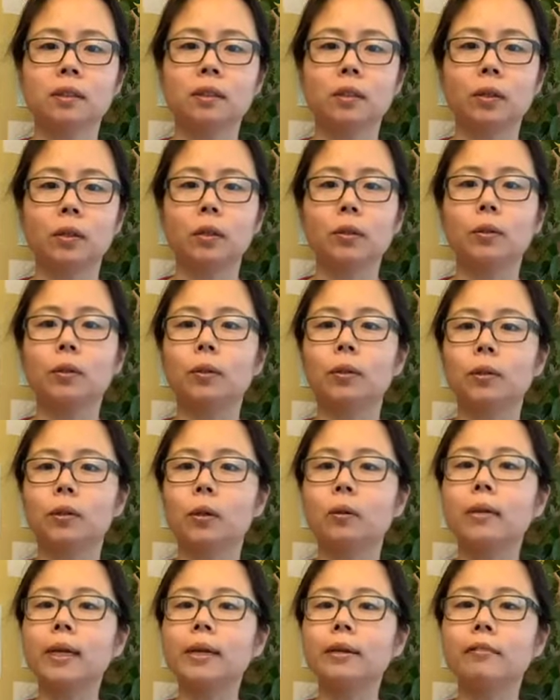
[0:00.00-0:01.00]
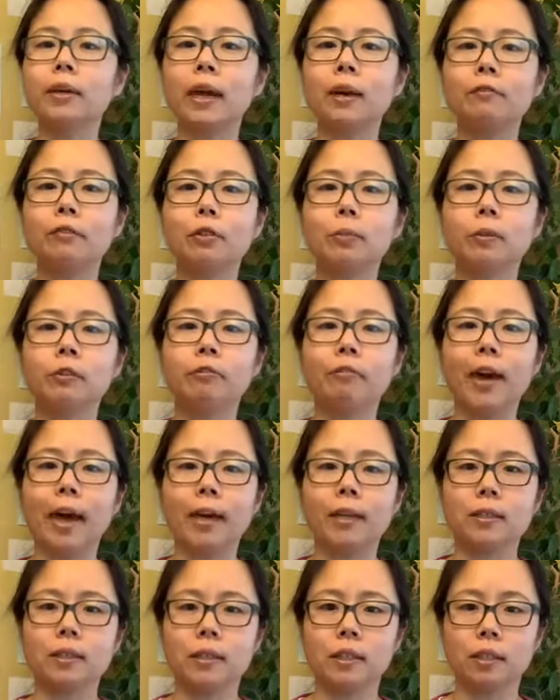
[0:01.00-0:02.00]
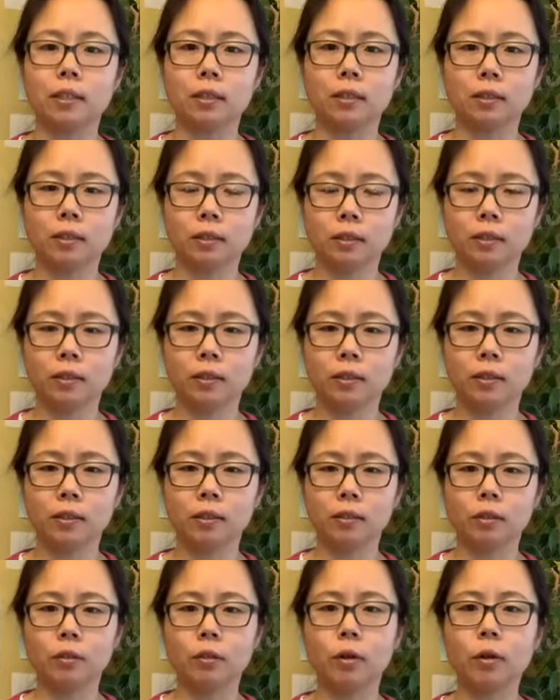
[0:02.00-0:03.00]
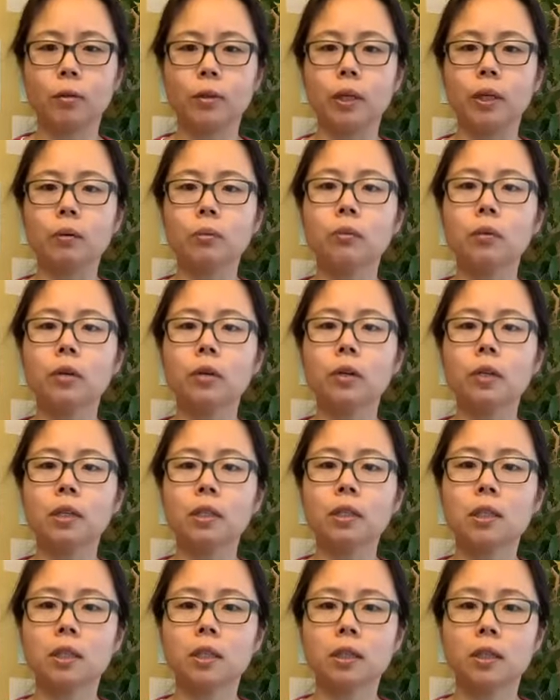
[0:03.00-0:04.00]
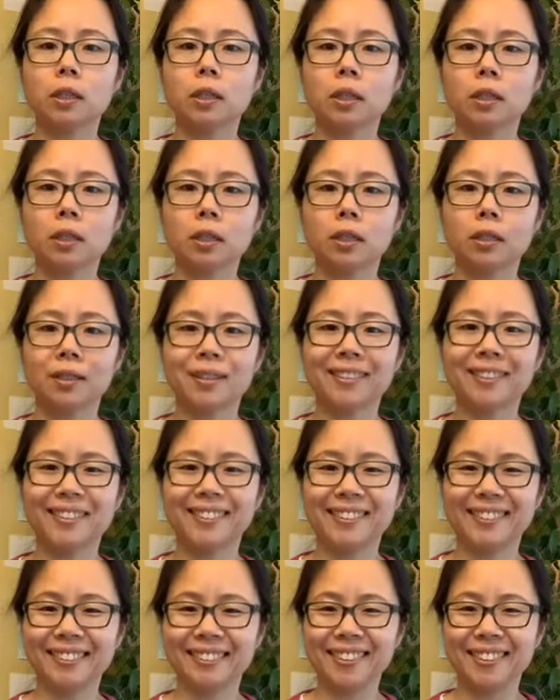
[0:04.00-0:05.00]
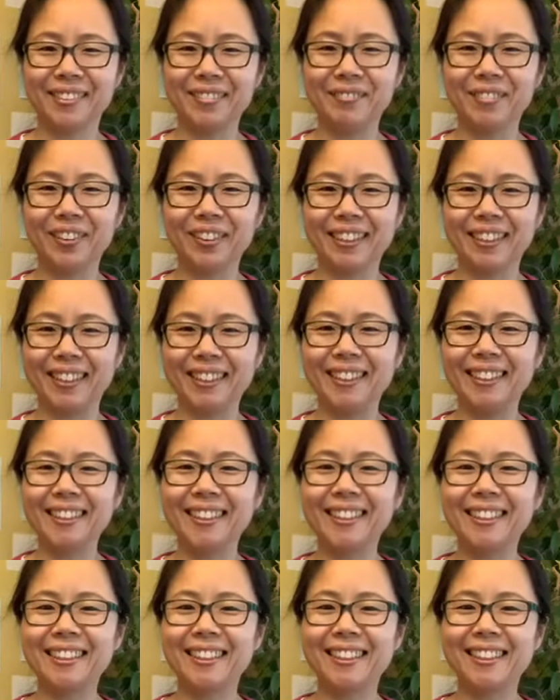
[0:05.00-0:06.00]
So don't even have to be fast. So go inward. Good morning.